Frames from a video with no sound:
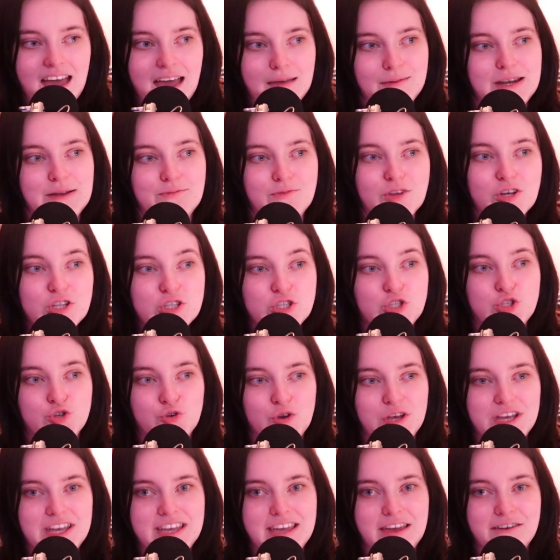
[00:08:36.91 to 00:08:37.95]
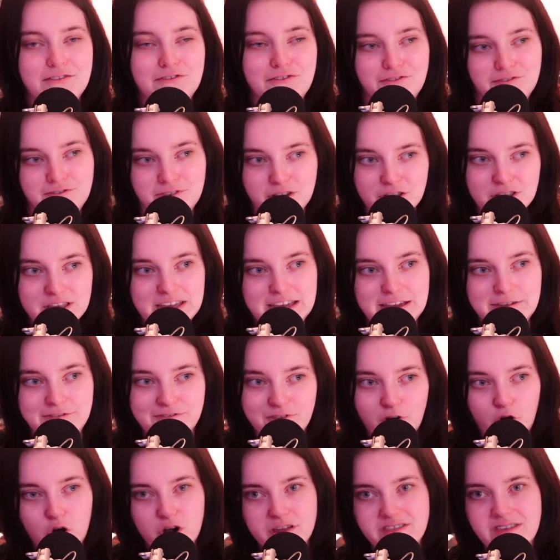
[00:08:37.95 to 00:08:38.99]
I mean, I'm not doing it fully
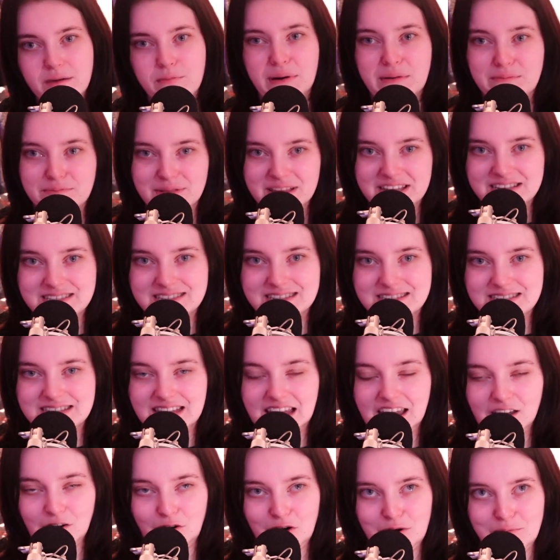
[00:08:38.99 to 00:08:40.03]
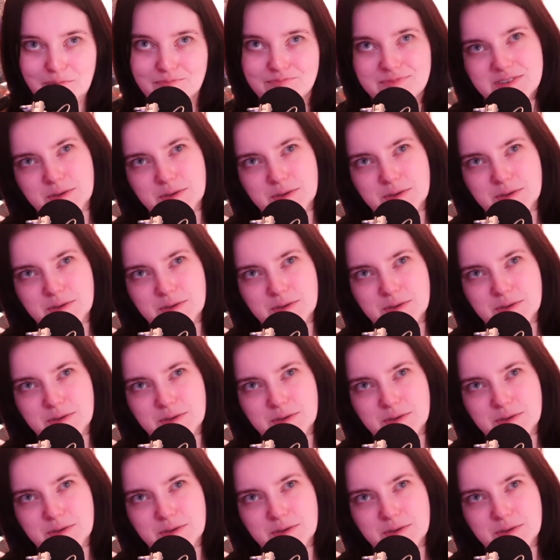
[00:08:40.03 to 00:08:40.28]
for the publicity or